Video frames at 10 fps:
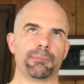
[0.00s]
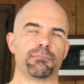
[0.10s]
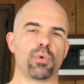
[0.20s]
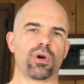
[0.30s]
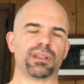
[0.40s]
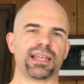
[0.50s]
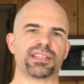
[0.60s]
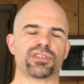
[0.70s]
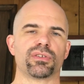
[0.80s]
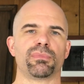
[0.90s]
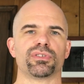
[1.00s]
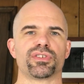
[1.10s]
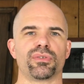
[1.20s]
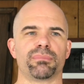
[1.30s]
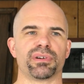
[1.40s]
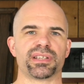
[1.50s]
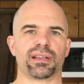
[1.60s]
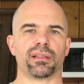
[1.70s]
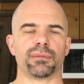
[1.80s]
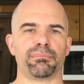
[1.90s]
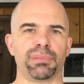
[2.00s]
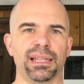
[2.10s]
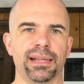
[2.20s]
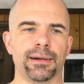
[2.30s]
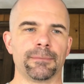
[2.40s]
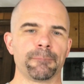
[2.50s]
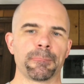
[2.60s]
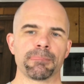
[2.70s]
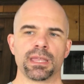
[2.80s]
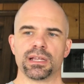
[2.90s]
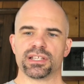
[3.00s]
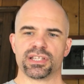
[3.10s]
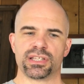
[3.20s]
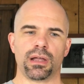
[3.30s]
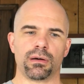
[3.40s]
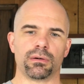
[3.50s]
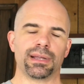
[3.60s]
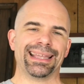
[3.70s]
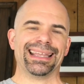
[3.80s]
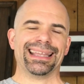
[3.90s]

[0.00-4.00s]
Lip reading: more or less suitable to a particular player. So,